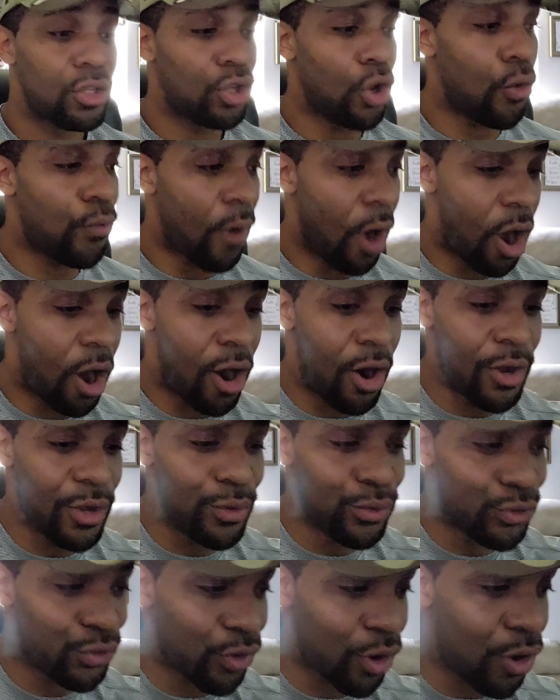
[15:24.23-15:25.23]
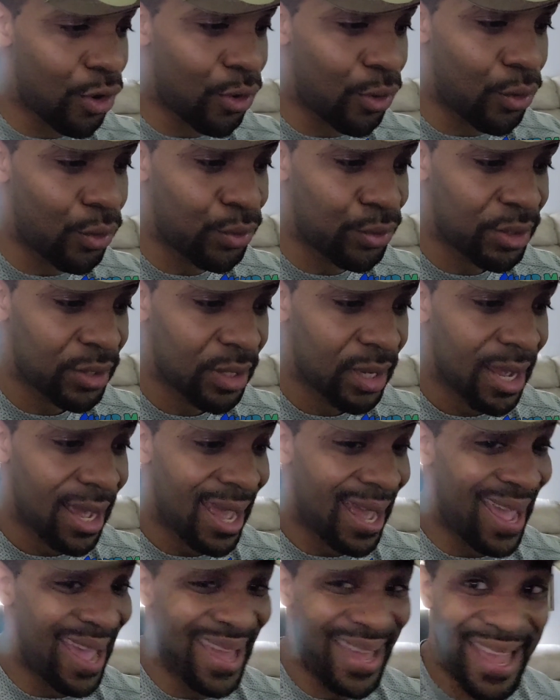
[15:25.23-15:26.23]
So for all you trolls,
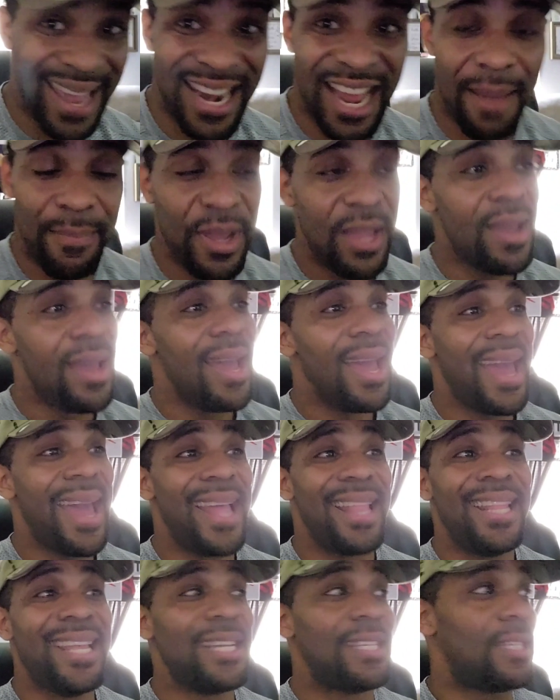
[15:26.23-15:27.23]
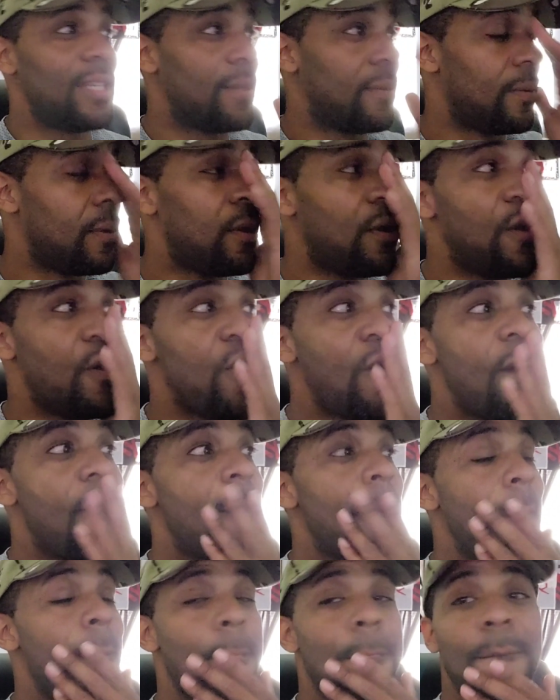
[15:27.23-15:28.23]
it cannot be, and listen,
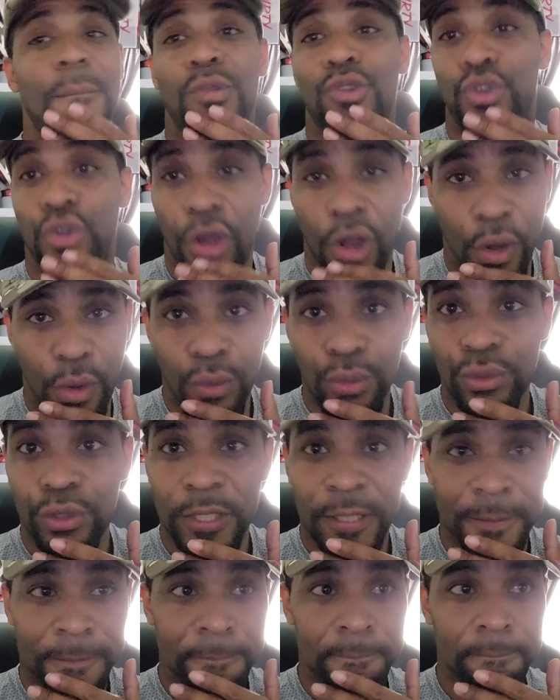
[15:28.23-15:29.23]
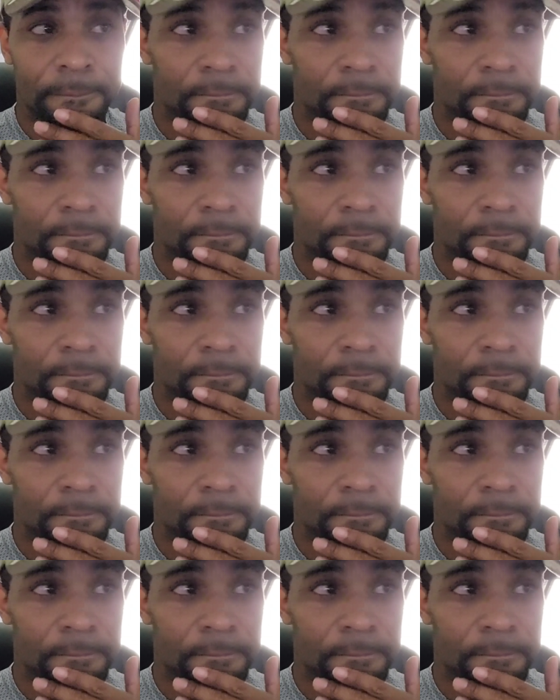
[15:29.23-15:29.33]
trolls,